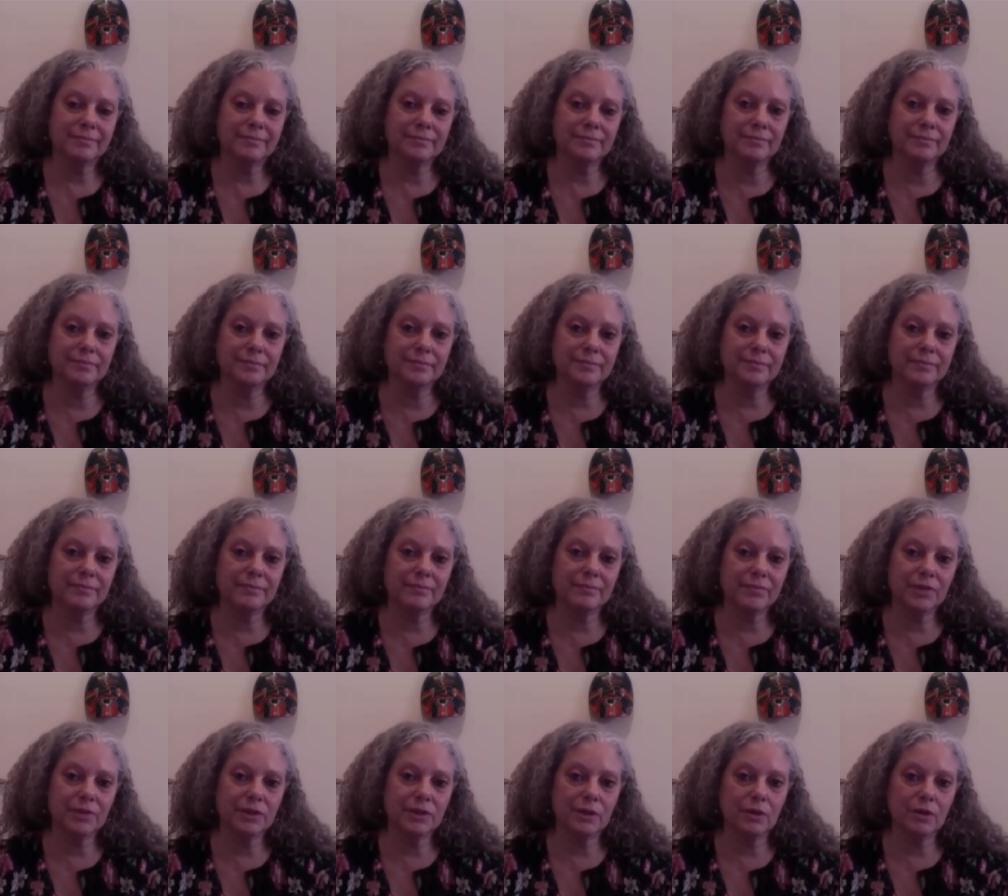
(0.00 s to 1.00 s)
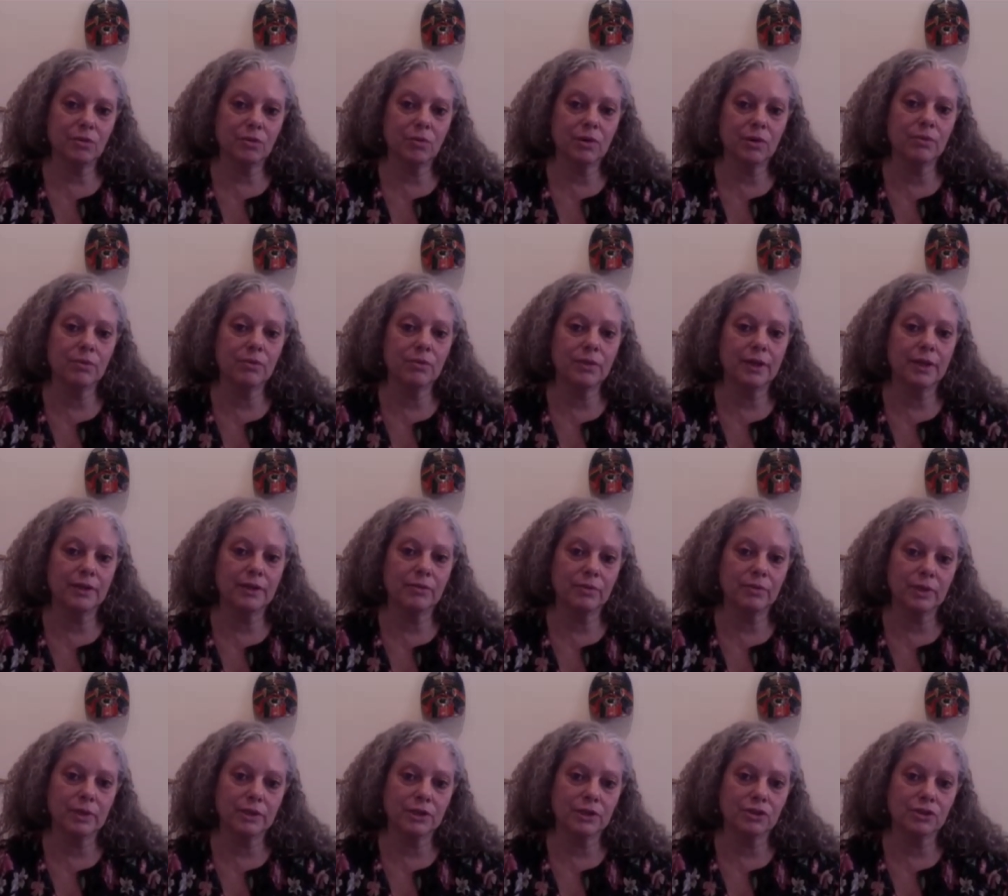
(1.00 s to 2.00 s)
You know, what are they
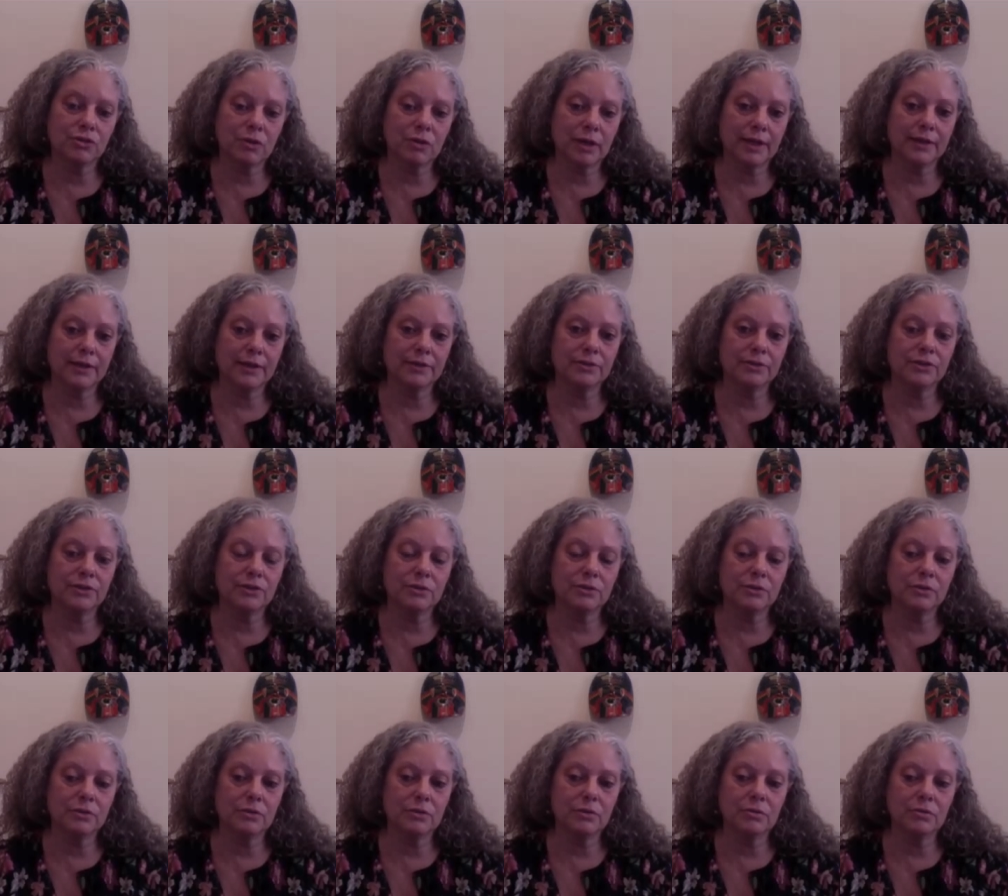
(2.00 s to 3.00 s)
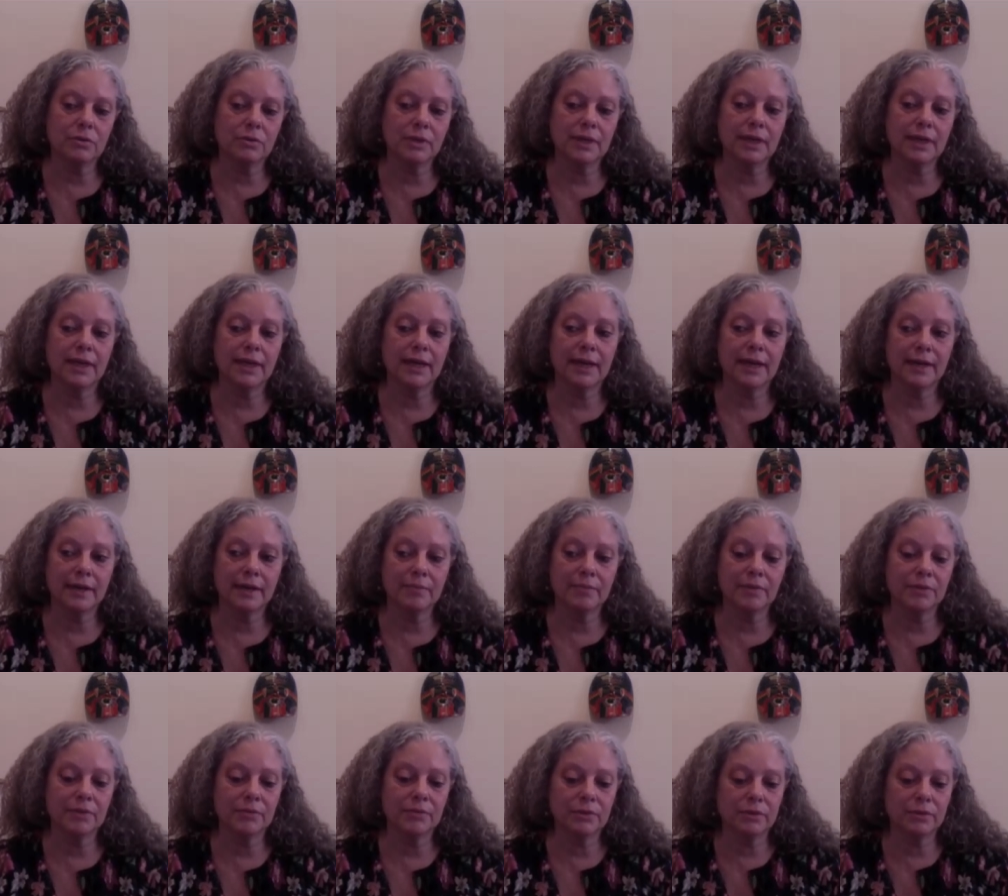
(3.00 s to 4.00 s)
really trying to get at? I
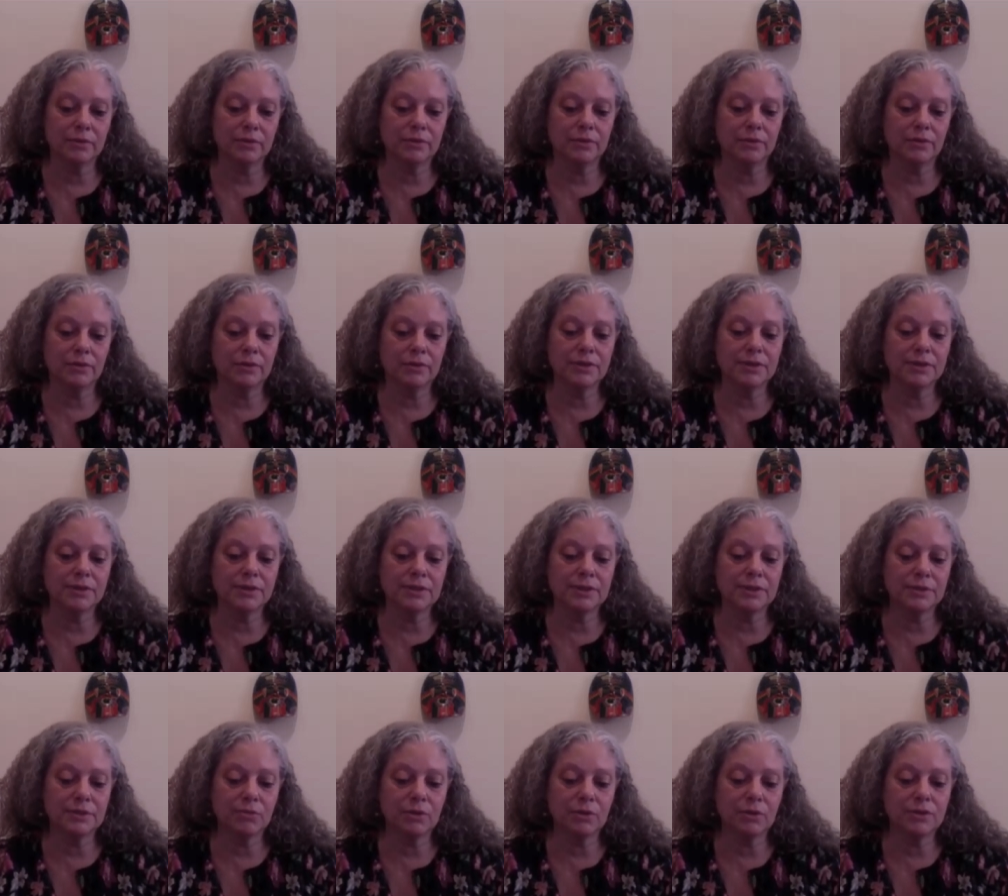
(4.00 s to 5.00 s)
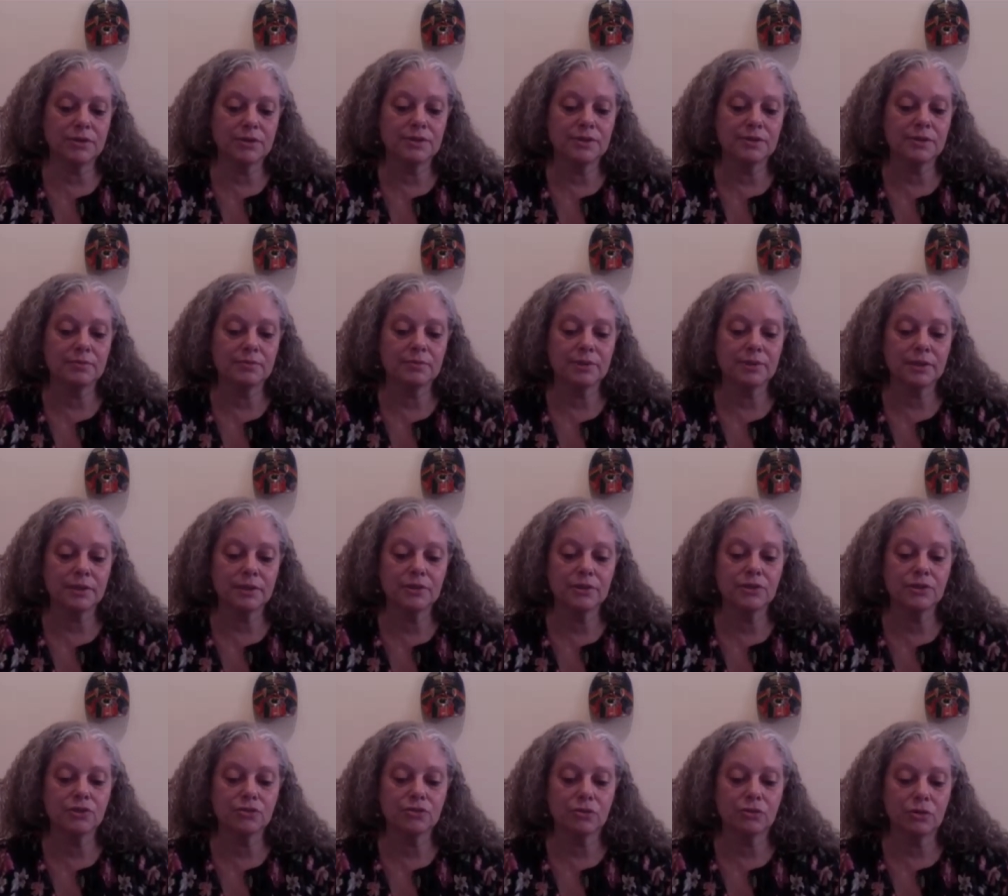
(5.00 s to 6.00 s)
mean, what the narcissist wants is complete
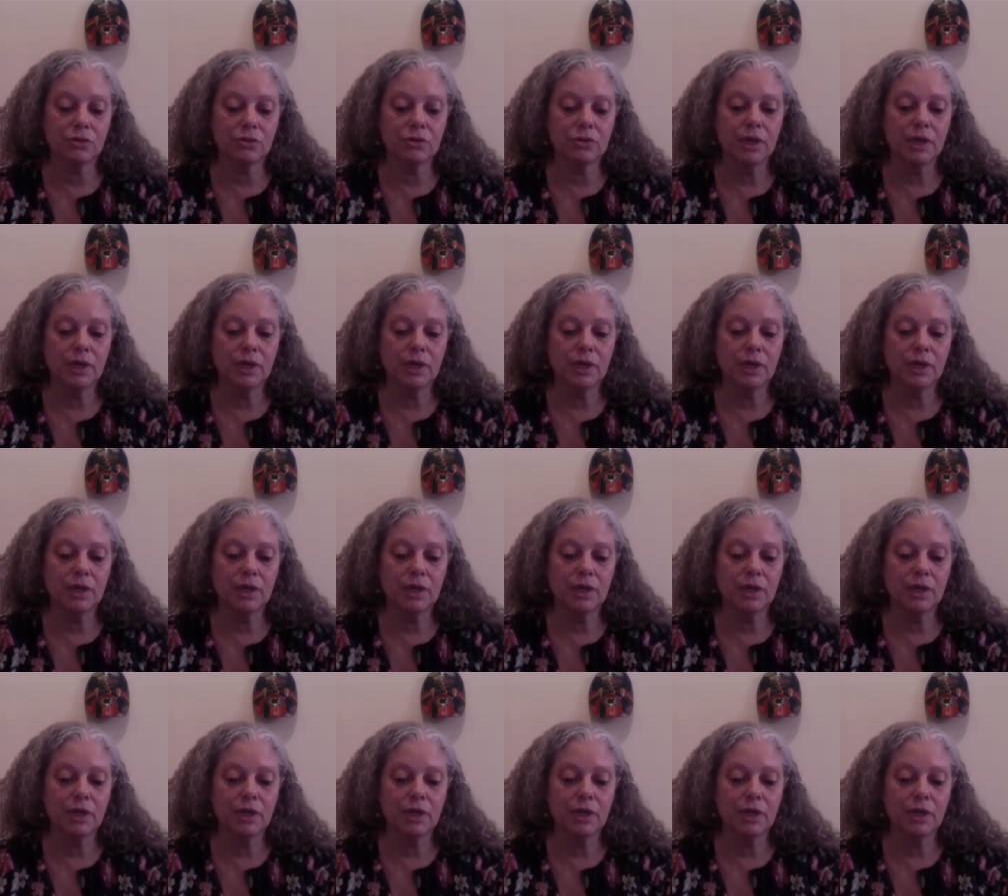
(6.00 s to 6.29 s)
control.